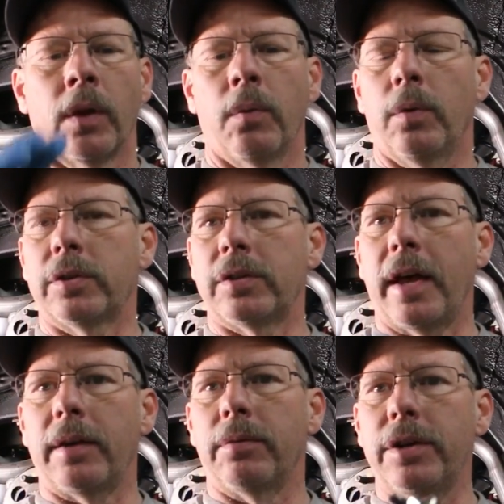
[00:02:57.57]
Once
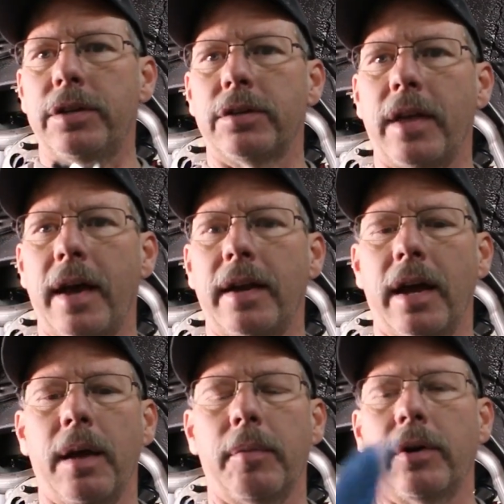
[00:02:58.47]
that reaches that
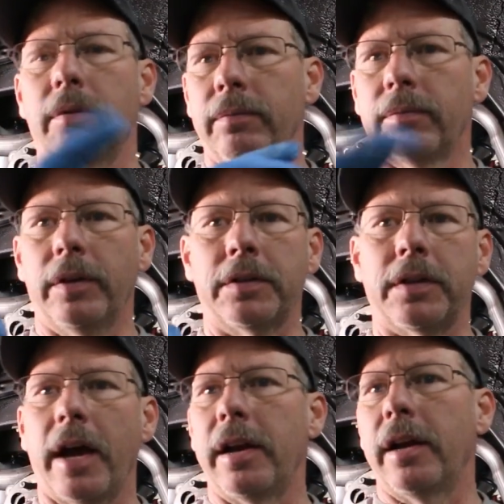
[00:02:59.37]
diameter, it's
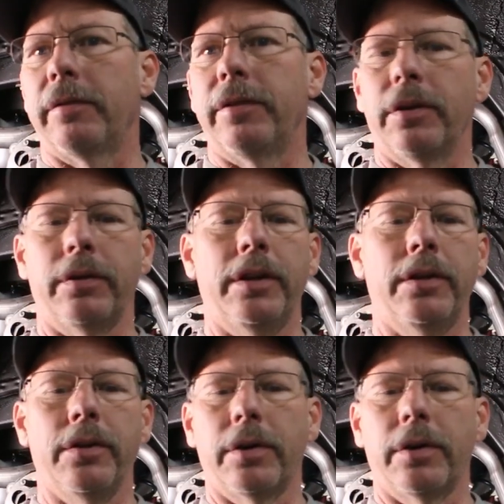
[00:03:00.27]
tight enough. You don't need to go